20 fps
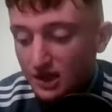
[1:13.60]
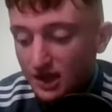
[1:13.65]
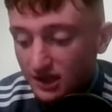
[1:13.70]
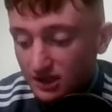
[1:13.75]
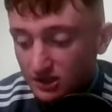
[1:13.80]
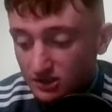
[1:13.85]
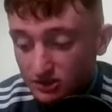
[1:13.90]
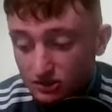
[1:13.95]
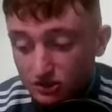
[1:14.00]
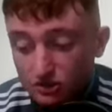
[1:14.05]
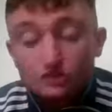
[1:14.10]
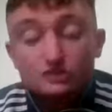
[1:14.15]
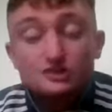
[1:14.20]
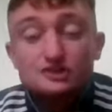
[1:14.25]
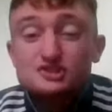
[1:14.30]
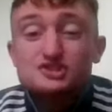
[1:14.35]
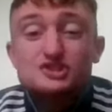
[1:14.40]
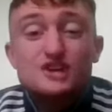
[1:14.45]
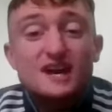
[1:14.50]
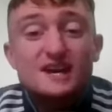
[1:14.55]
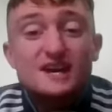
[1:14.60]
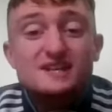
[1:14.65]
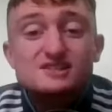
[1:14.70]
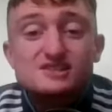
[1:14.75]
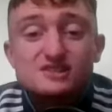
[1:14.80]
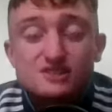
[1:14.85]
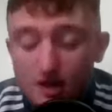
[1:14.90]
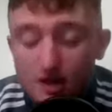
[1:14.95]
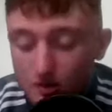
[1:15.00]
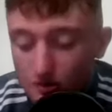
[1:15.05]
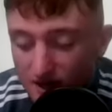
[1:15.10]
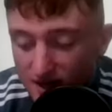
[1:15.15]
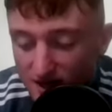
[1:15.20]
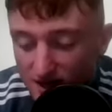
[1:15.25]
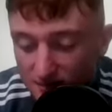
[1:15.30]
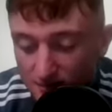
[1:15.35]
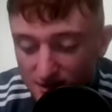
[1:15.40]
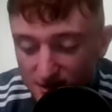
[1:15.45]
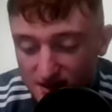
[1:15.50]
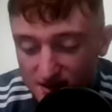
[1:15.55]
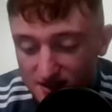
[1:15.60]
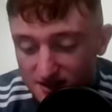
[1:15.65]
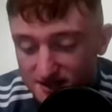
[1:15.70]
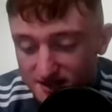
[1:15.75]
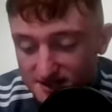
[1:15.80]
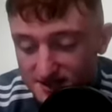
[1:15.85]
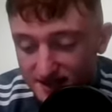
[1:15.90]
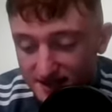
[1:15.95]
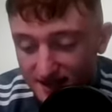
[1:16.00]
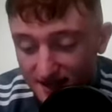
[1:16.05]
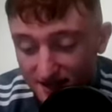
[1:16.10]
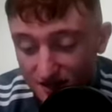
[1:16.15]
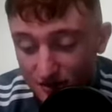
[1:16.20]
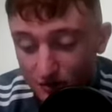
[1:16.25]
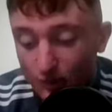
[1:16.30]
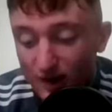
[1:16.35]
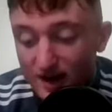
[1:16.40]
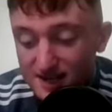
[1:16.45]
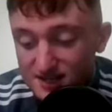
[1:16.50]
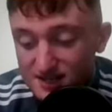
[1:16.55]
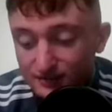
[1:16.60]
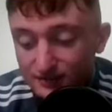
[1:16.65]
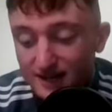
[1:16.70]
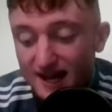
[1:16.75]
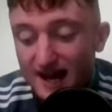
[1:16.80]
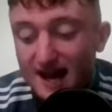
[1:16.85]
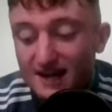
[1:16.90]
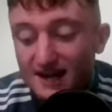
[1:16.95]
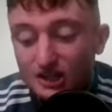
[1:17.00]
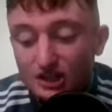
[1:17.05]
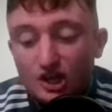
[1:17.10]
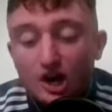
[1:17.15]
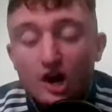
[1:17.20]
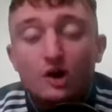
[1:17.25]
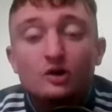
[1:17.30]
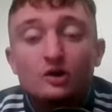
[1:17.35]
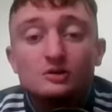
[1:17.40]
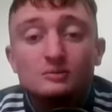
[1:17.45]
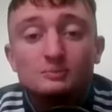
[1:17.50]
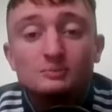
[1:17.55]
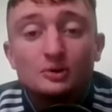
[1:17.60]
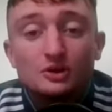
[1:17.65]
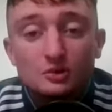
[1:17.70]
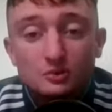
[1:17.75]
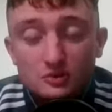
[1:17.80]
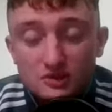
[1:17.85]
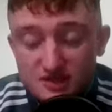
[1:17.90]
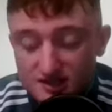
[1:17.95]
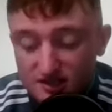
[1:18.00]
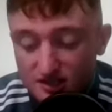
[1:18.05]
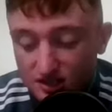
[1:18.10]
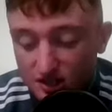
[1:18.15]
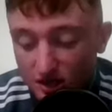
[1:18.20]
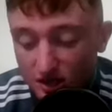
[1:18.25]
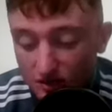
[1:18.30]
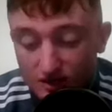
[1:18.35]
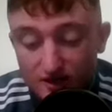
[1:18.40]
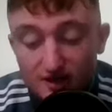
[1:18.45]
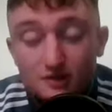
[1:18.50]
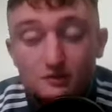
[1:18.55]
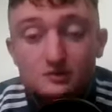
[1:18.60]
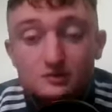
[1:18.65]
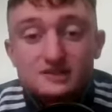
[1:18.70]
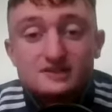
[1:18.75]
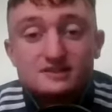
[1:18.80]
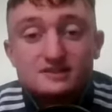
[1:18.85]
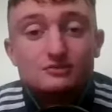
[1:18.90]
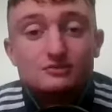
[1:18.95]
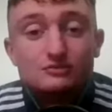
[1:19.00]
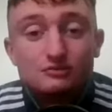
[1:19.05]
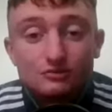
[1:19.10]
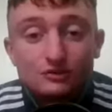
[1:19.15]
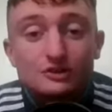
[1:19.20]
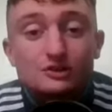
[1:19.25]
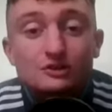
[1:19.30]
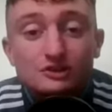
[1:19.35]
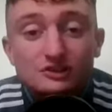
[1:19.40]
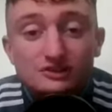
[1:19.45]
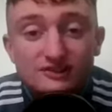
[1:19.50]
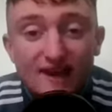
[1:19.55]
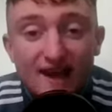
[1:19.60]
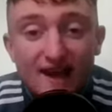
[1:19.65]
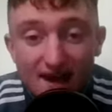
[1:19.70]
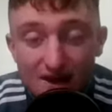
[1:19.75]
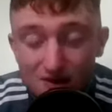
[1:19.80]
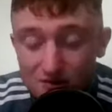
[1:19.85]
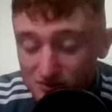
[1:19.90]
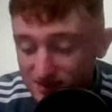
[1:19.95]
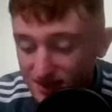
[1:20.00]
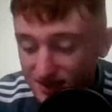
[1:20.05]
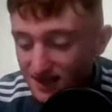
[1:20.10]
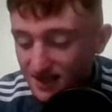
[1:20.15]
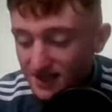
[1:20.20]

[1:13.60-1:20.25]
It could have changed, though, because Wexford had a goal, but it was ruled out.